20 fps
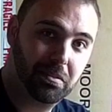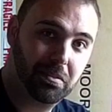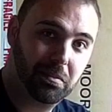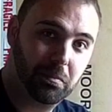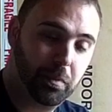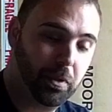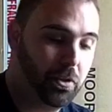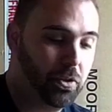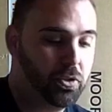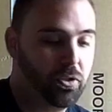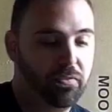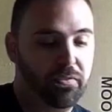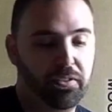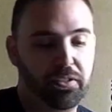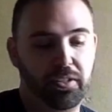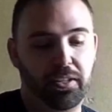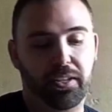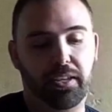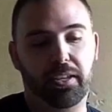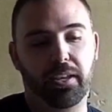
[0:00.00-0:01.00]
Because
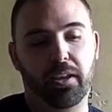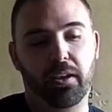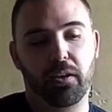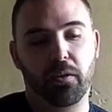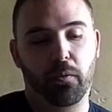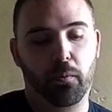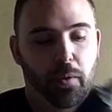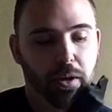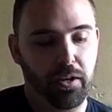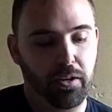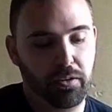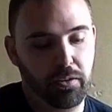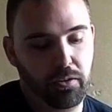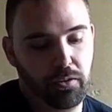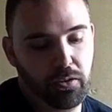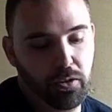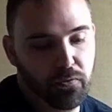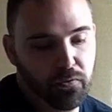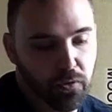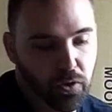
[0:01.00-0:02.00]
obviously when
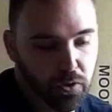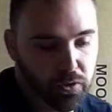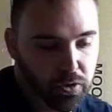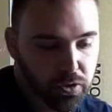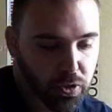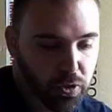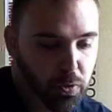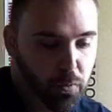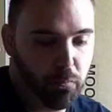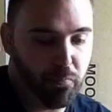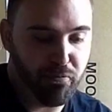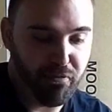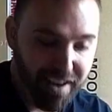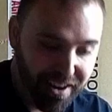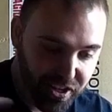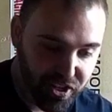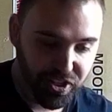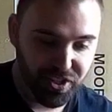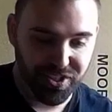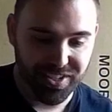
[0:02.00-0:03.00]
you've got the two
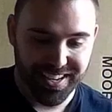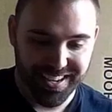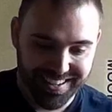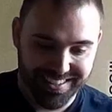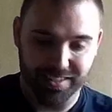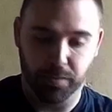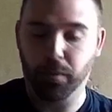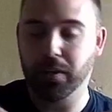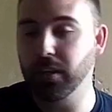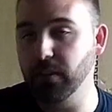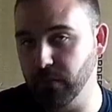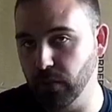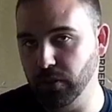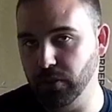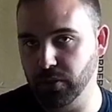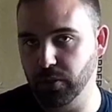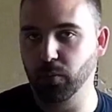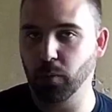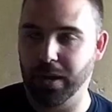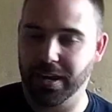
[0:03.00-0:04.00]
pressures hitting, when you've got the
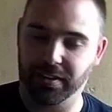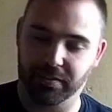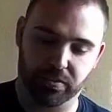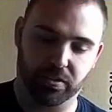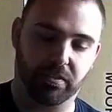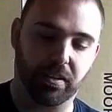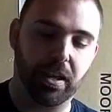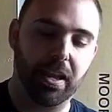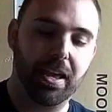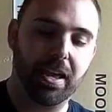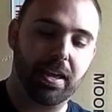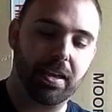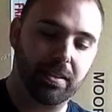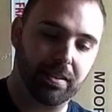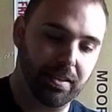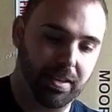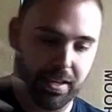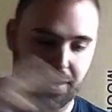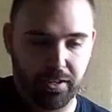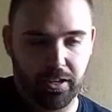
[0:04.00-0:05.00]
two waves,
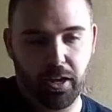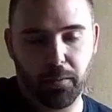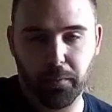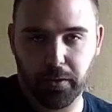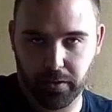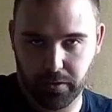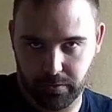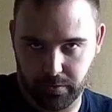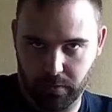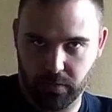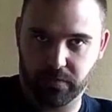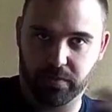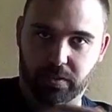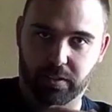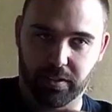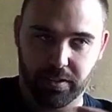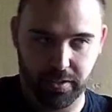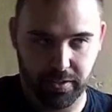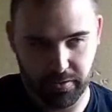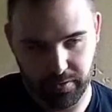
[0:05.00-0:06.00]
the incoming and
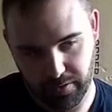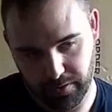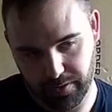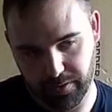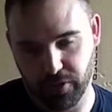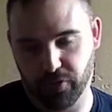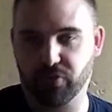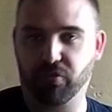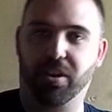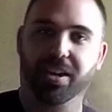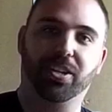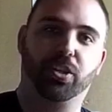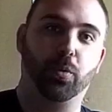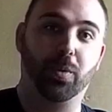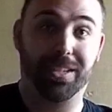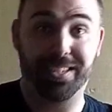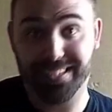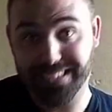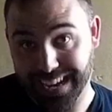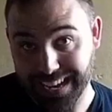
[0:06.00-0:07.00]
obviously the trying to
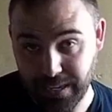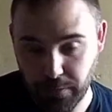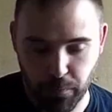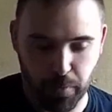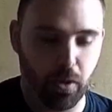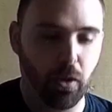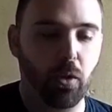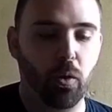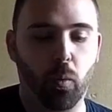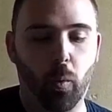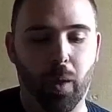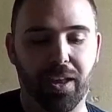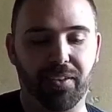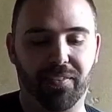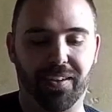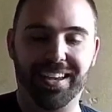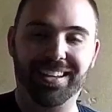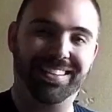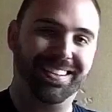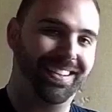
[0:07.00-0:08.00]
escape wave
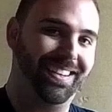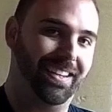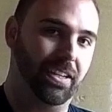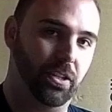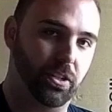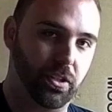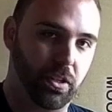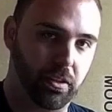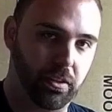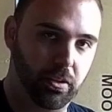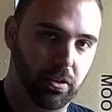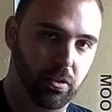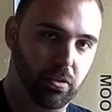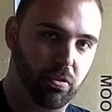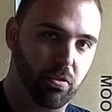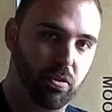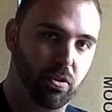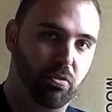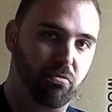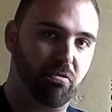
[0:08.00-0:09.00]
hitting each other,
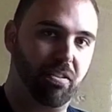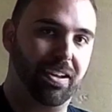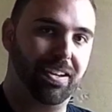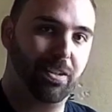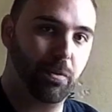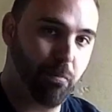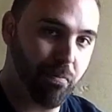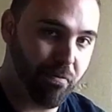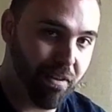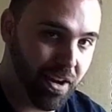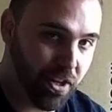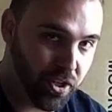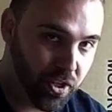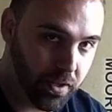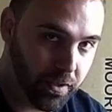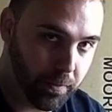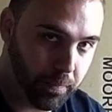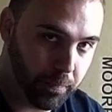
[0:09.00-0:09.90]
you create a pressure.